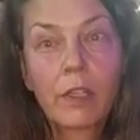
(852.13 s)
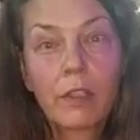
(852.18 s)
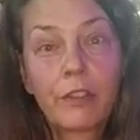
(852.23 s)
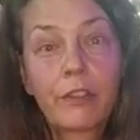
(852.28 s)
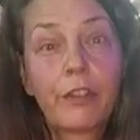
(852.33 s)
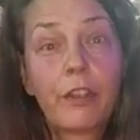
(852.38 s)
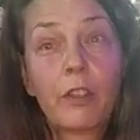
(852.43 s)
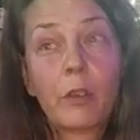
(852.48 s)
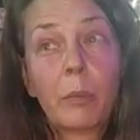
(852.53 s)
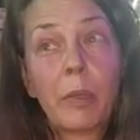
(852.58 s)

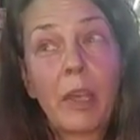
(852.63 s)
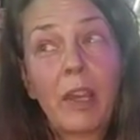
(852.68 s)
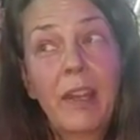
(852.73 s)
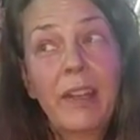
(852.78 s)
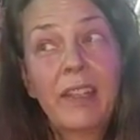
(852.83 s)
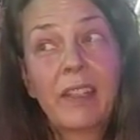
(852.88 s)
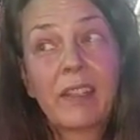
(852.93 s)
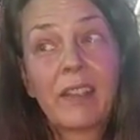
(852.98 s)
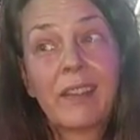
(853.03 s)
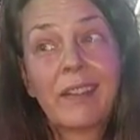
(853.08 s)
So your
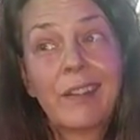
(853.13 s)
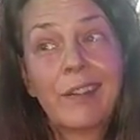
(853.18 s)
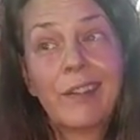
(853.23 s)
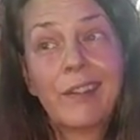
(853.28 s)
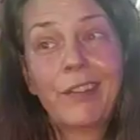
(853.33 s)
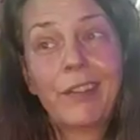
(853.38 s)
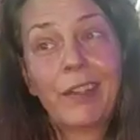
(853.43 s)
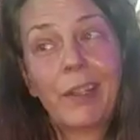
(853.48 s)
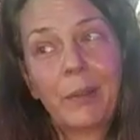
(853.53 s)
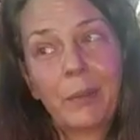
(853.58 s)
body kind of
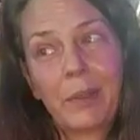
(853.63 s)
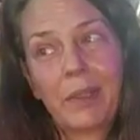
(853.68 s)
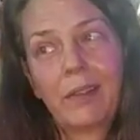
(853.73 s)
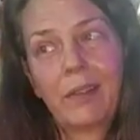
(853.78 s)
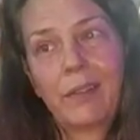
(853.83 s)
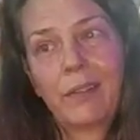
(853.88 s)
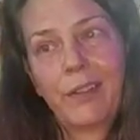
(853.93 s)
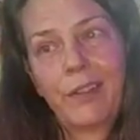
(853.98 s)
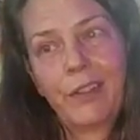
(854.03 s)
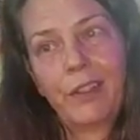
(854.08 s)
said,
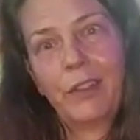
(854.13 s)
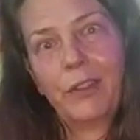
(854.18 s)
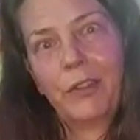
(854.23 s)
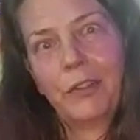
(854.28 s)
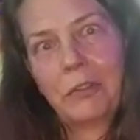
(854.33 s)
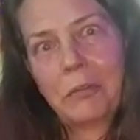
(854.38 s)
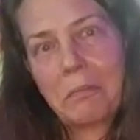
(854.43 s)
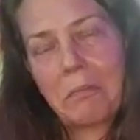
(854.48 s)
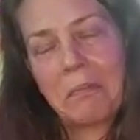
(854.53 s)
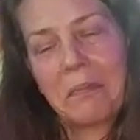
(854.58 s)
well,
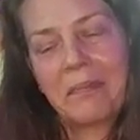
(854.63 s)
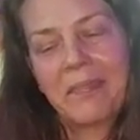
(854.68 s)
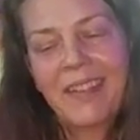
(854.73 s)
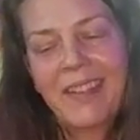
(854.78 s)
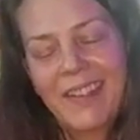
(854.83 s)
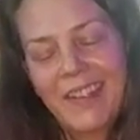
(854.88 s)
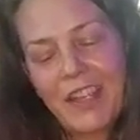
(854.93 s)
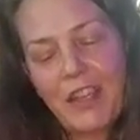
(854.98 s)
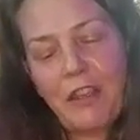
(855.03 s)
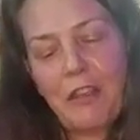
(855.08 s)
dude,
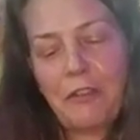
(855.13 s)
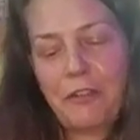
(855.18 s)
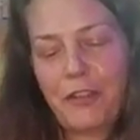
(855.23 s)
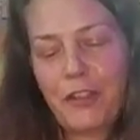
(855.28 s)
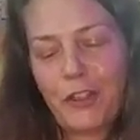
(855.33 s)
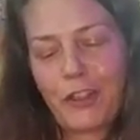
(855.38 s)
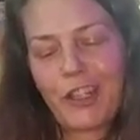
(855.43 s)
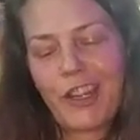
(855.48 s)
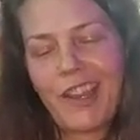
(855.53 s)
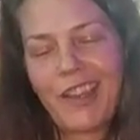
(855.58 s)
if
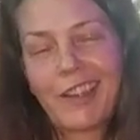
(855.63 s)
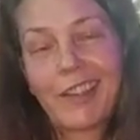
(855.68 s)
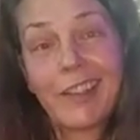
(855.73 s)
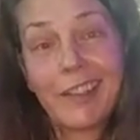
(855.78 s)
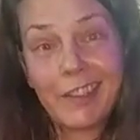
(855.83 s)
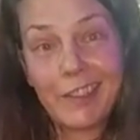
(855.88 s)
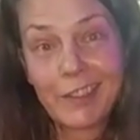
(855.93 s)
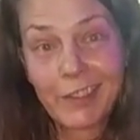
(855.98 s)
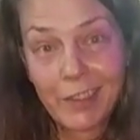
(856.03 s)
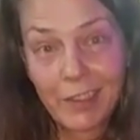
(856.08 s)
you're not going
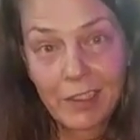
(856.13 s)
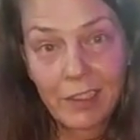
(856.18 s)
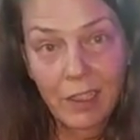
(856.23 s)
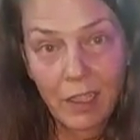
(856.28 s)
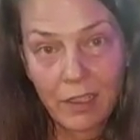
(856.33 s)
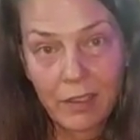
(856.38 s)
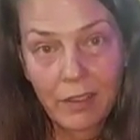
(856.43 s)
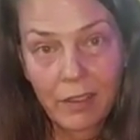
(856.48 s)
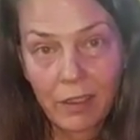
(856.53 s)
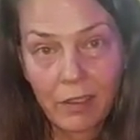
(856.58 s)
to take that
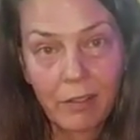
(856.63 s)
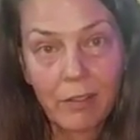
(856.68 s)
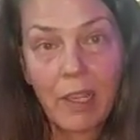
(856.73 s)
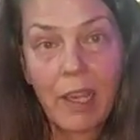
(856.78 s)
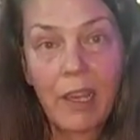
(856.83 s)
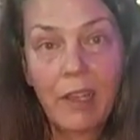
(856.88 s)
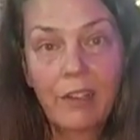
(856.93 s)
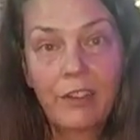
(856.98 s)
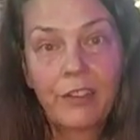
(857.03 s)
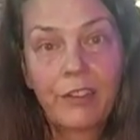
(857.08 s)
day of
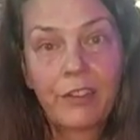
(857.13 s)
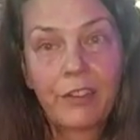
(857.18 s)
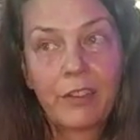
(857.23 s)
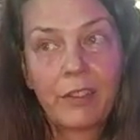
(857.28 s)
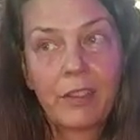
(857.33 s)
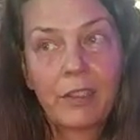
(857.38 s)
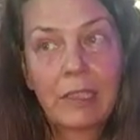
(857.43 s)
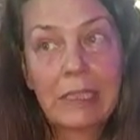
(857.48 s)
rest,